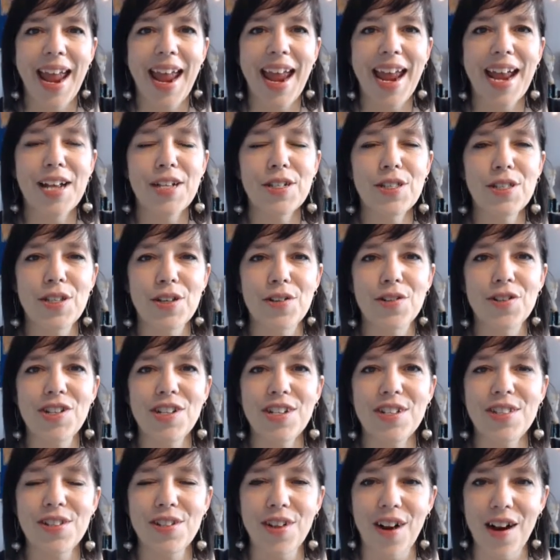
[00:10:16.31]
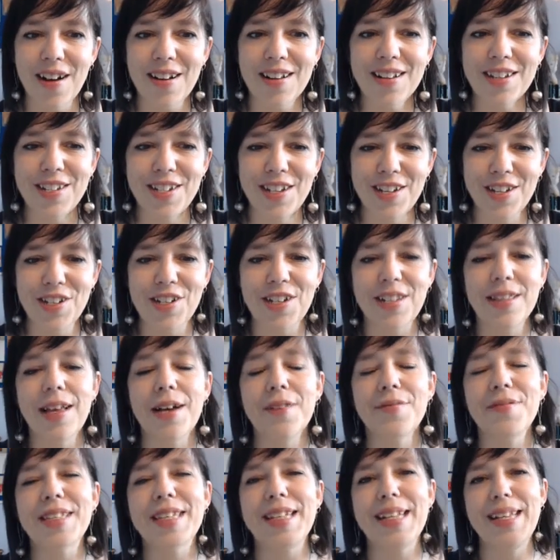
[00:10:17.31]
And so she started to, she
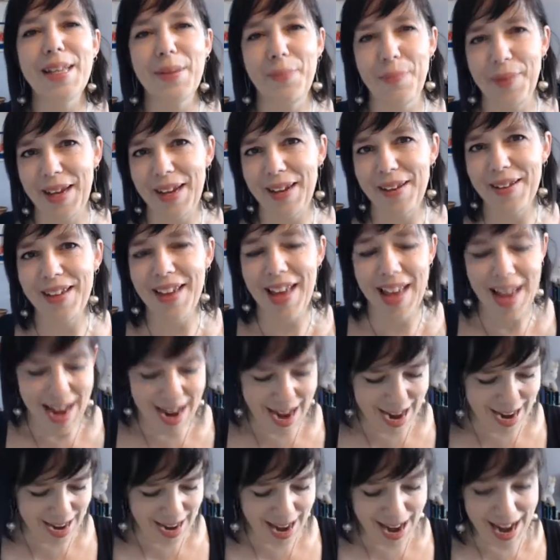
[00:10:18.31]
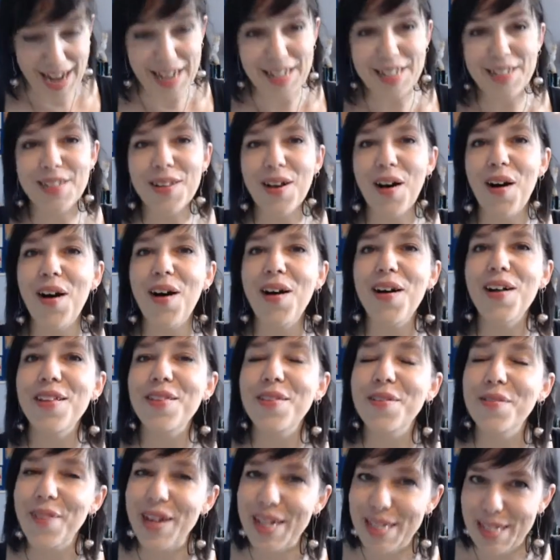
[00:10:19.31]
loves clipping, and hence all
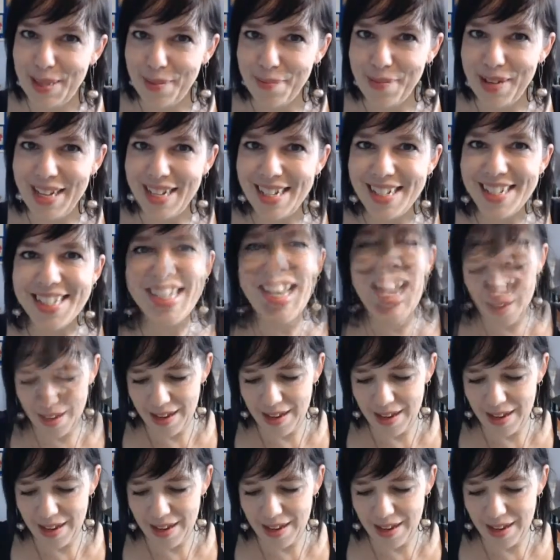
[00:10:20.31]
the recipes.